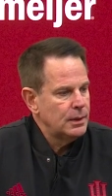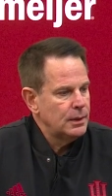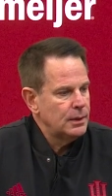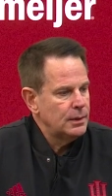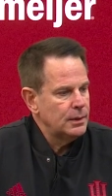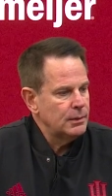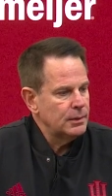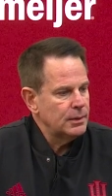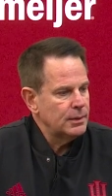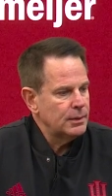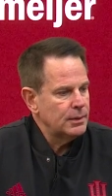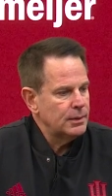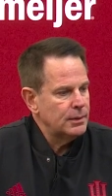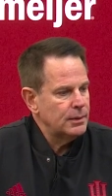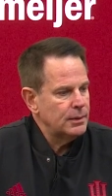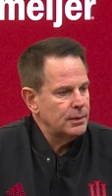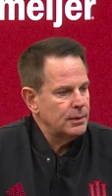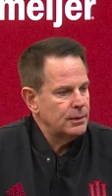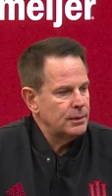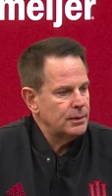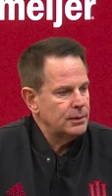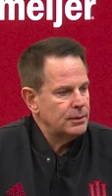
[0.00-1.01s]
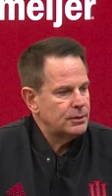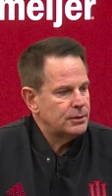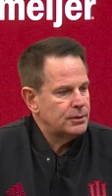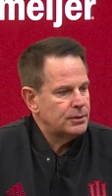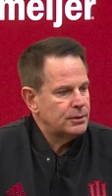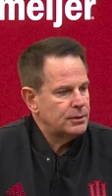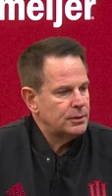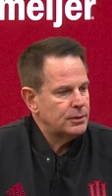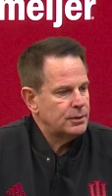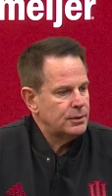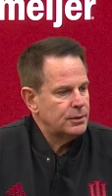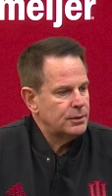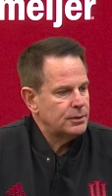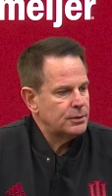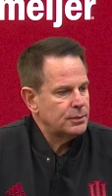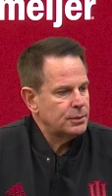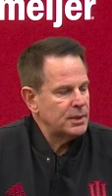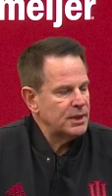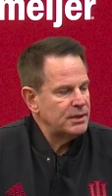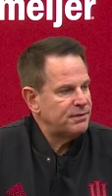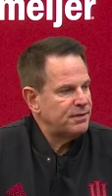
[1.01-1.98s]
there were
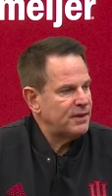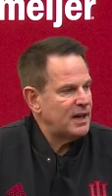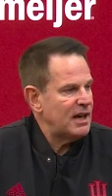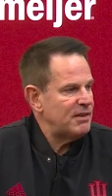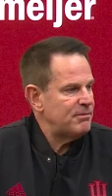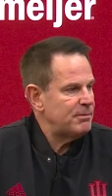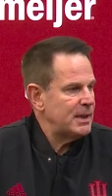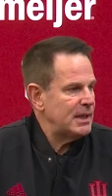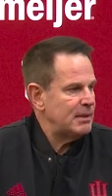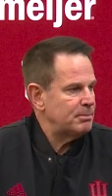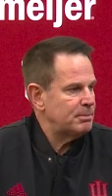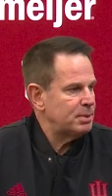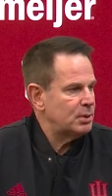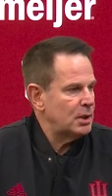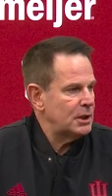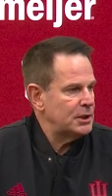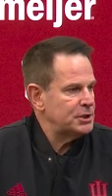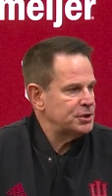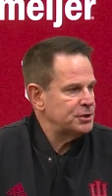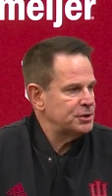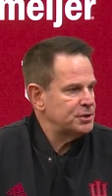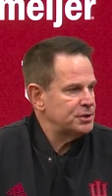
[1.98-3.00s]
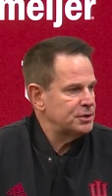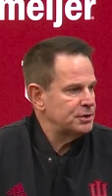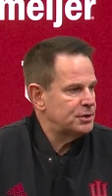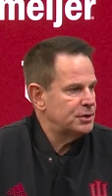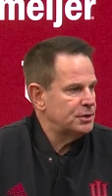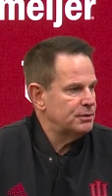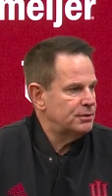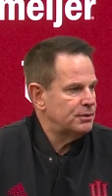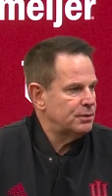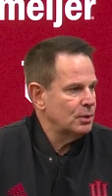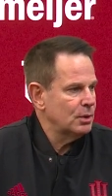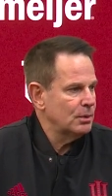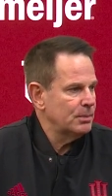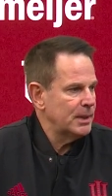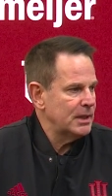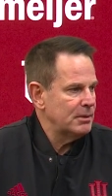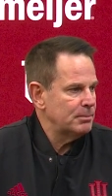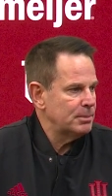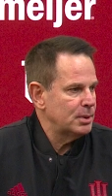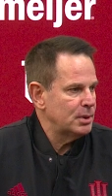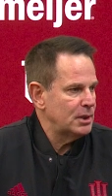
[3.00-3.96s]
three five-man pressures and two
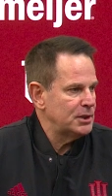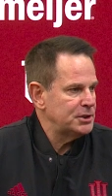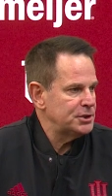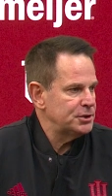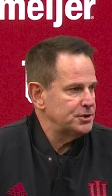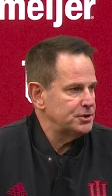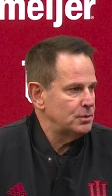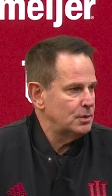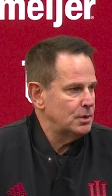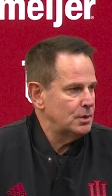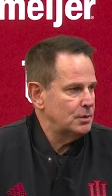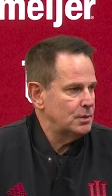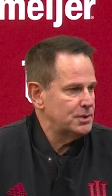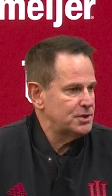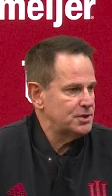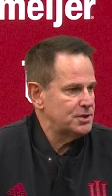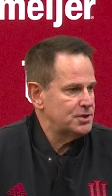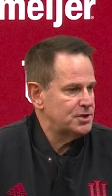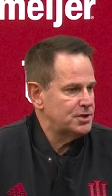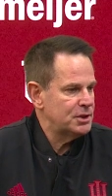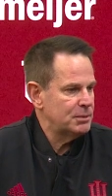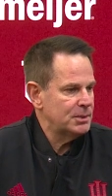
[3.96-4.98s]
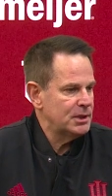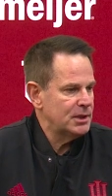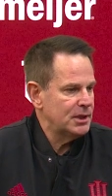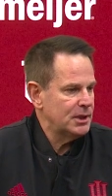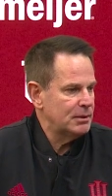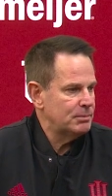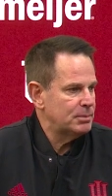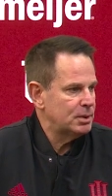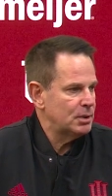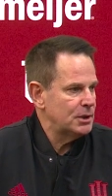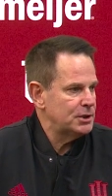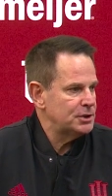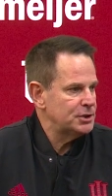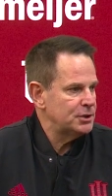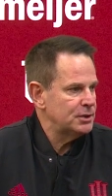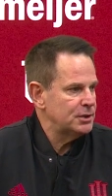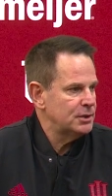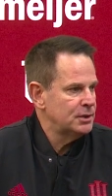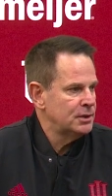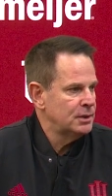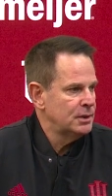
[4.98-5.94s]
four-man pressures. One was a simulated pressure.
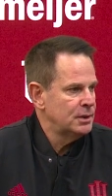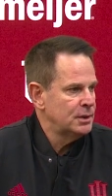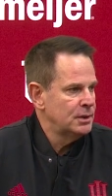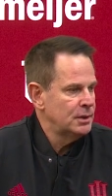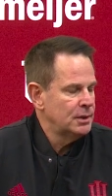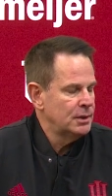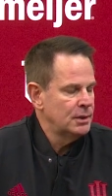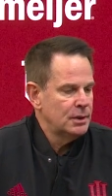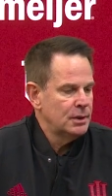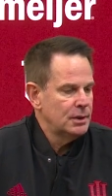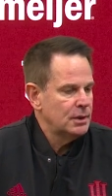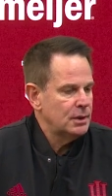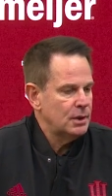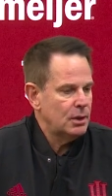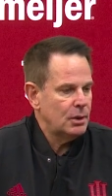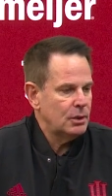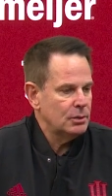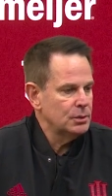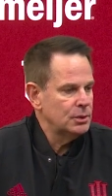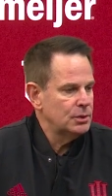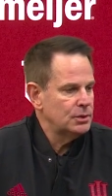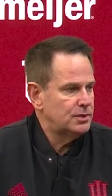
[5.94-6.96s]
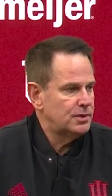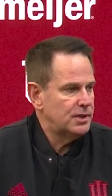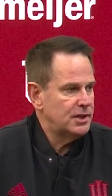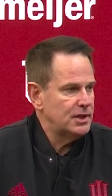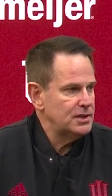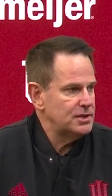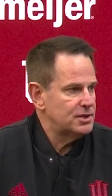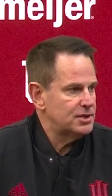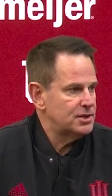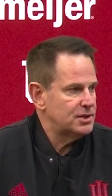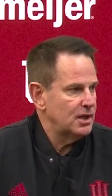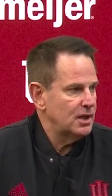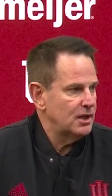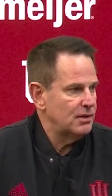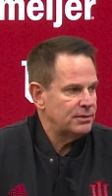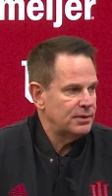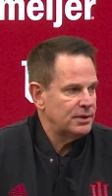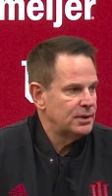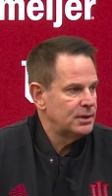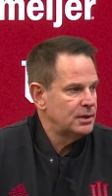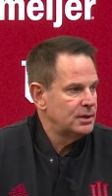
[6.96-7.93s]
All routine
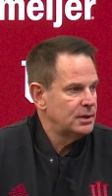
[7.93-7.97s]
stuff.